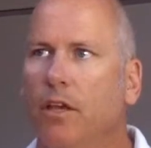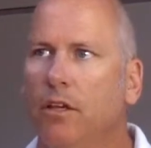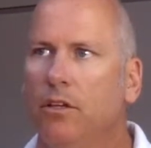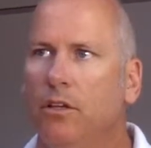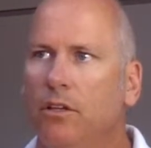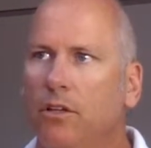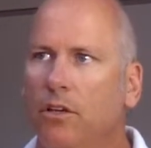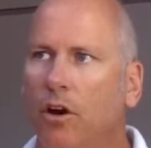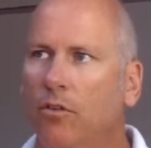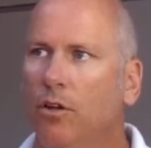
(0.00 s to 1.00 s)
you
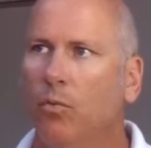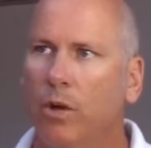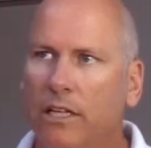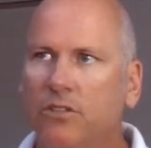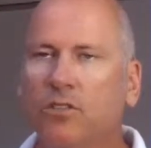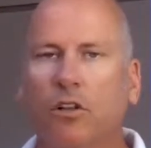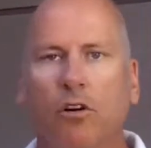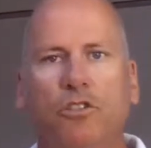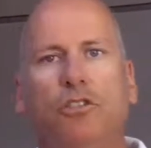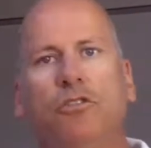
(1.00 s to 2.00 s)
know, the wind
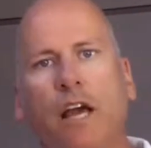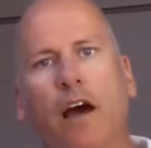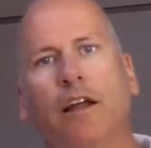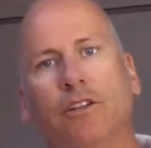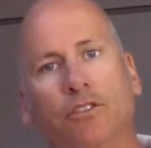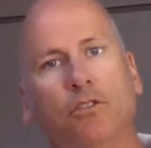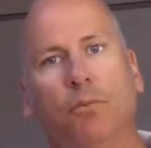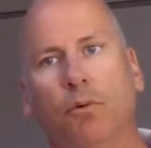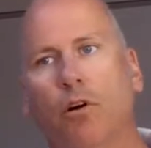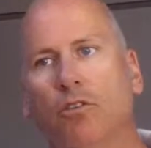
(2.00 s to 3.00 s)
slows you down as you
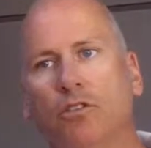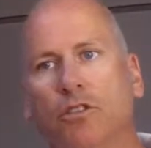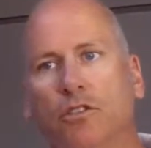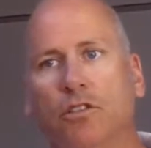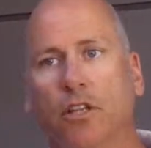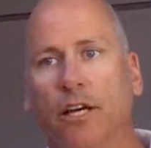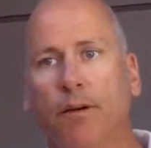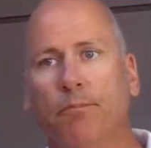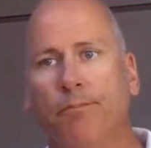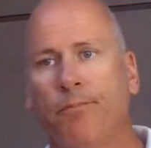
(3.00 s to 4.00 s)
approach the
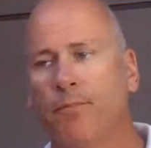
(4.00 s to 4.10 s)
slip,